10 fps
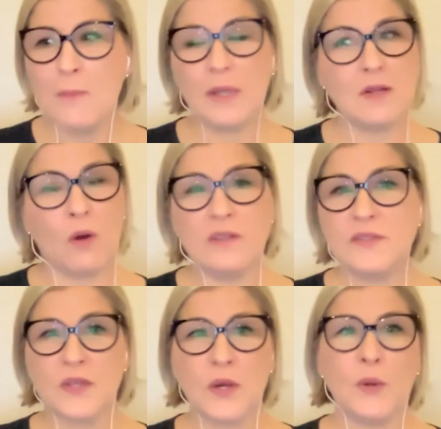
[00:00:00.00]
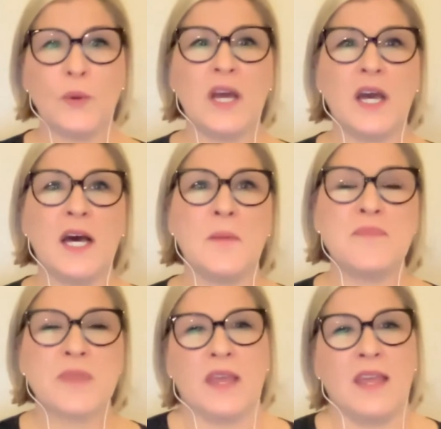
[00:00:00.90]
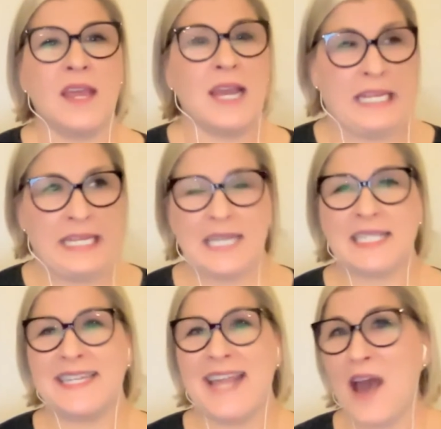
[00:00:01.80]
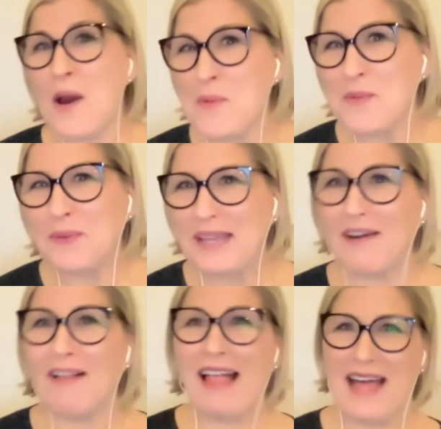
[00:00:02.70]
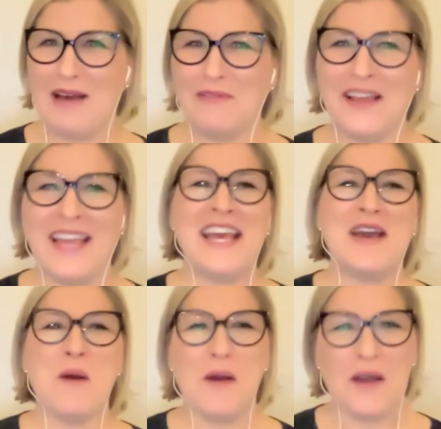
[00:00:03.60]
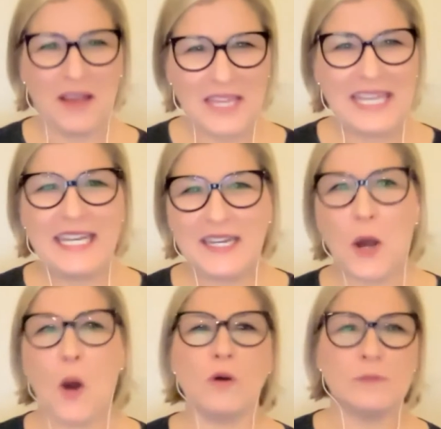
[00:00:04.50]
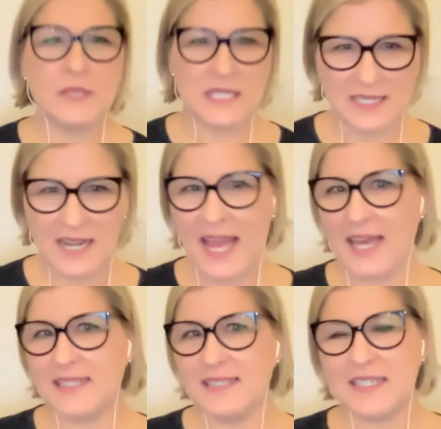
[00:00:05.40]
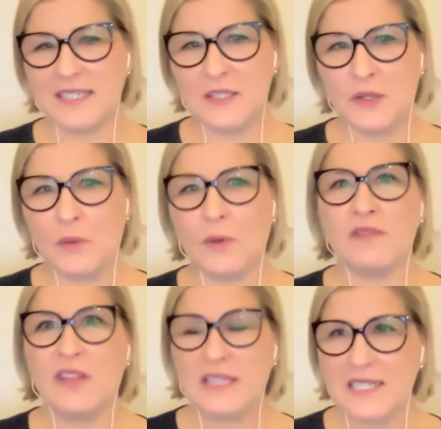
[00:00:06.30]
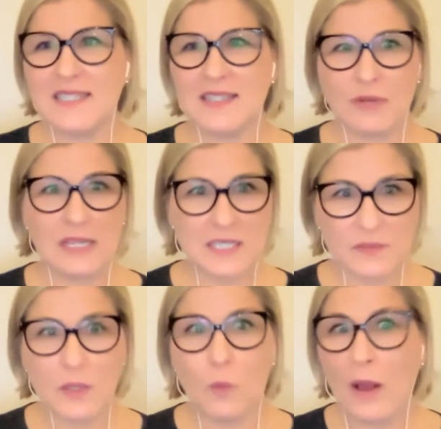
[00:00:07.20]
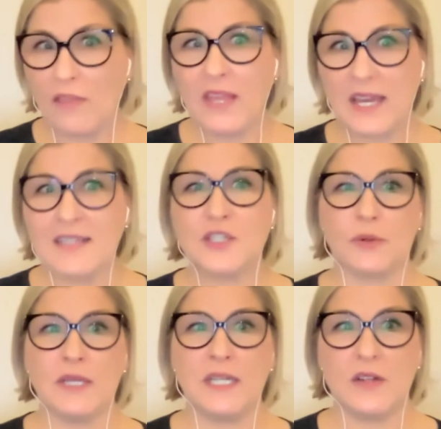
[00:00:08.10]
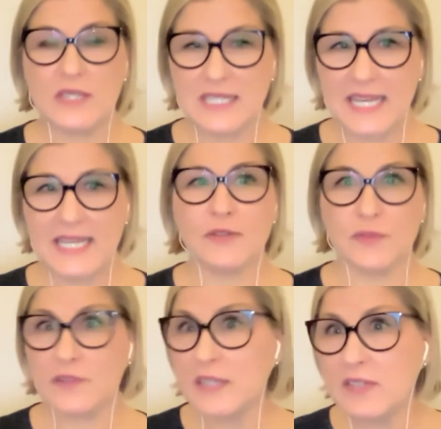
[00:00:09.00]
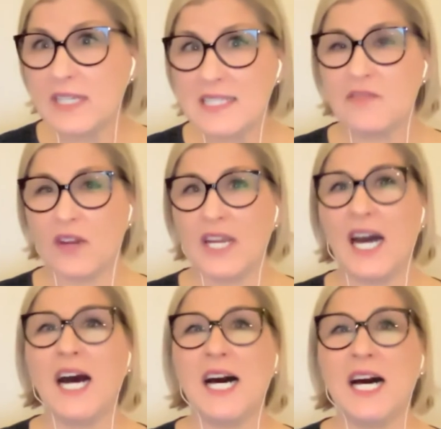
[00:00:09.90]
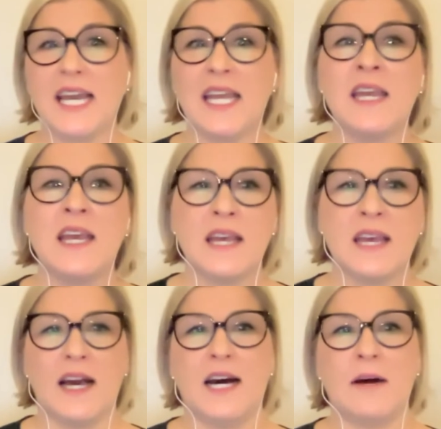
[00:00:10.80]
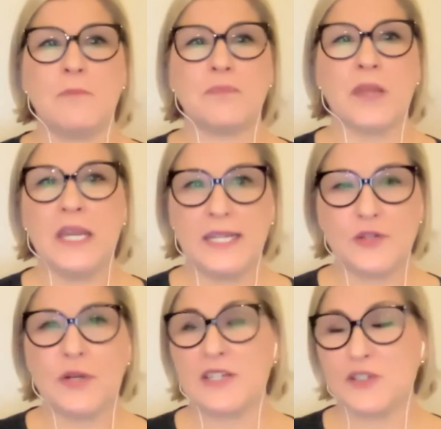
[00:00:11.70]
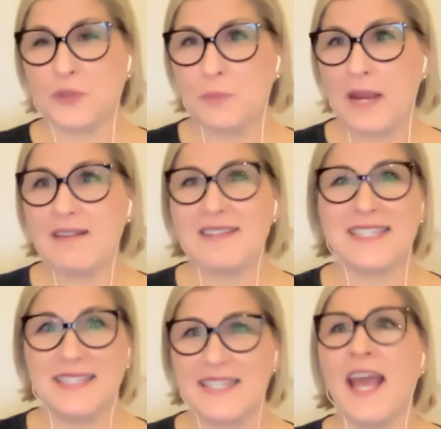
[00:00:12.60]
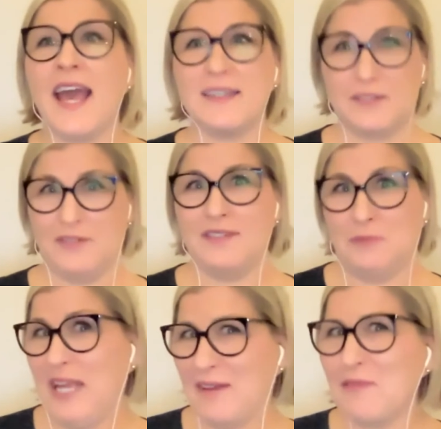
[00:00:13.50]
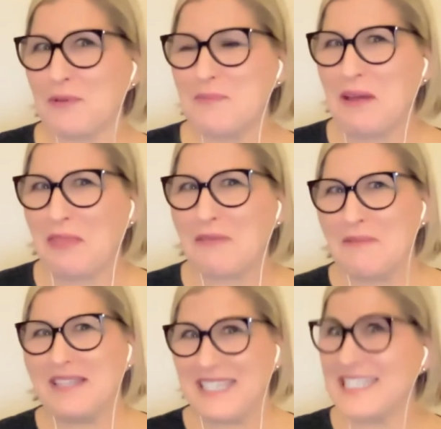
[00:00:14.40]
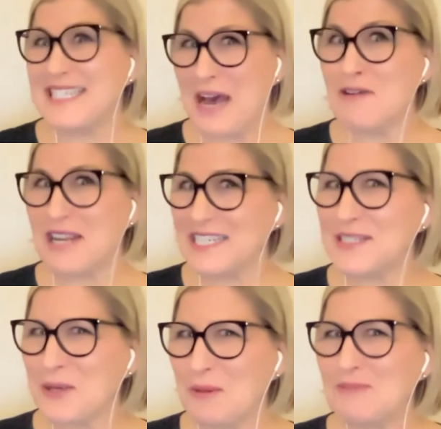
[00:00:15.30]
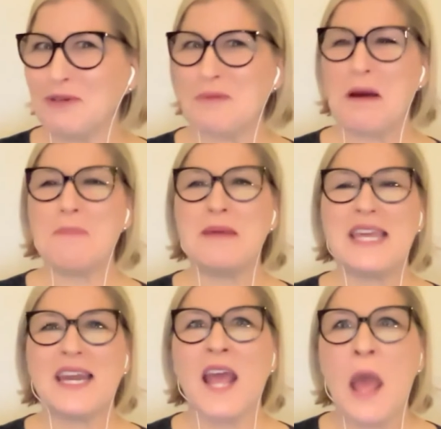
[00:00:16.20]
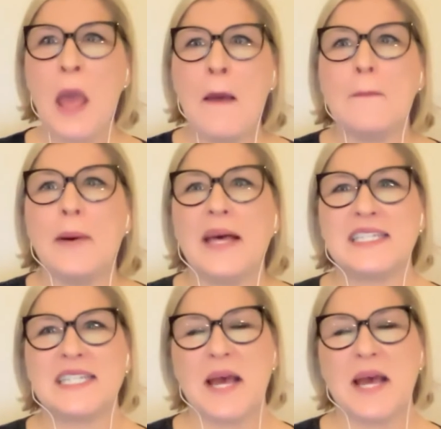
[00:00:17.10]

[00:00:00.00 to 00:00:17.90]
But also, yes, now we all have heated homes and Finland is a relatively wealthy country. The standard of living is very high in international comparisons, and we have 3.3 million saunas to go and warm up in. But